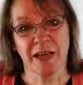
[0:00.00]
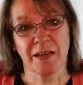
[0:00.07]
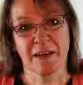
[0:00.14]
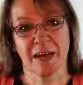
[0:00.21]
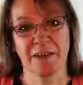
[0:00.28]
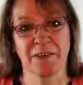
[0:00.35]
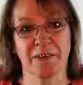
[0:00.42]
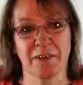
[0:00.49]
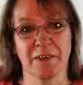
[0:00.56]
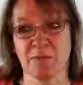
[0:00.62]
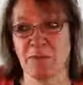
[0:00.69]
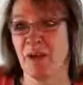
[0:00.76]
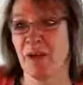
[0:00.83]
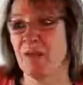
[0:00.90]
and
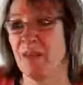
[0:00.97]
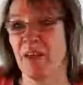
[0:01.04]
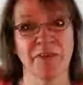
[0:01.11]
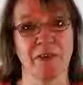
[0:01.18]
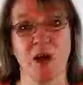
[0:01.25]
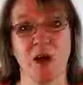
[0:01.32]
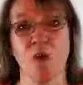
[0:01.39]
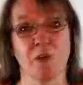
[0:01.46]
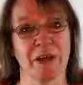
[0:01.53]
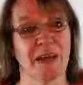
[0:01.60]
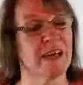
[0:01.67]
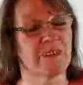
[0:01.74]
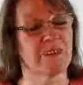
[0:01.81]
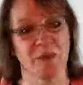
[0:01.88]
I'm there for the whole
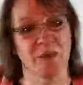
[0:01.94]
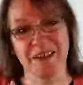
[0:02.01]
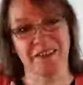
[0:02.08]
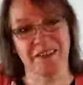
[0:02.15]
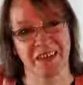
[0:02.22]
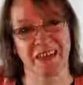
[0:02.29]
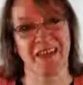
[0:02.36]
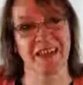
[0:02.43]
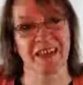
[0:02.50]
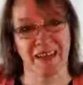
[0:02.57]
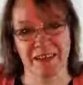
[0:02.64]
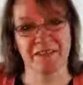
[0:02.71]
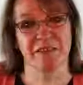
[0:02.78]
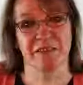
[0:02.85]
day. So I sit and
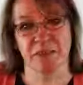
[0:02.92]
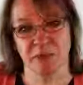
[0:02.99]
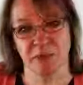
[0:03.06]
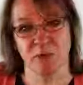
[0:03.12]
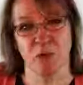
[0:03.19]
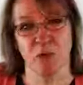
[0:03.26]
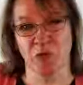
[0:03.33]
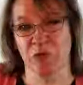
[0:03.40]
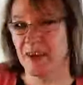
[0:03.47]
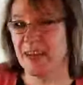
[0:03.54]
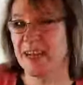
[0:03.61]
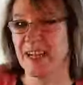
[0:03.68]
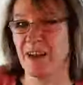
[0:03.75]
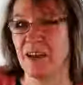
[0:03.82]
listen through all. So I
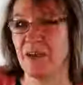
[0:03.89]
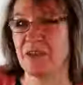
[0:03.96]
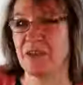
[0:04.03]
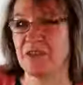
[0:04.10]
get a lot of